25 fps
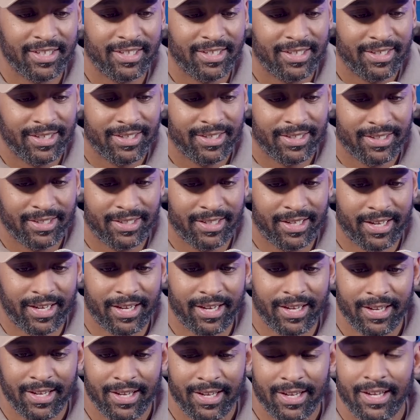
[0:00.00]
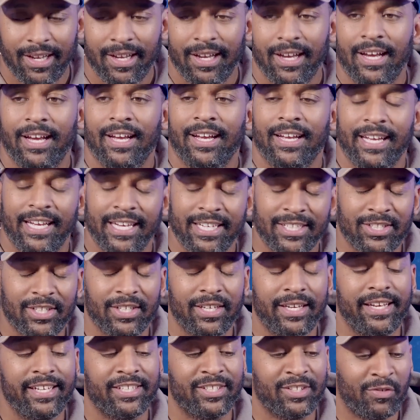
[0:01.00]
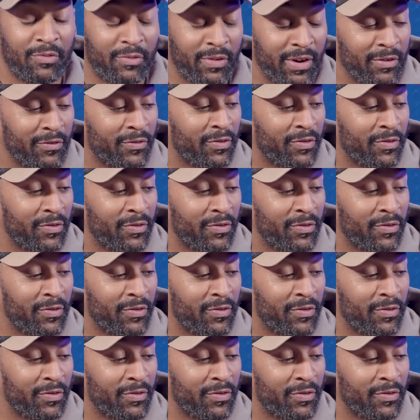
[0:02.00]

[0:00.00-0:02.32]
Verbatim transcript: will do. Yeah? Massive here's, the, here's the thing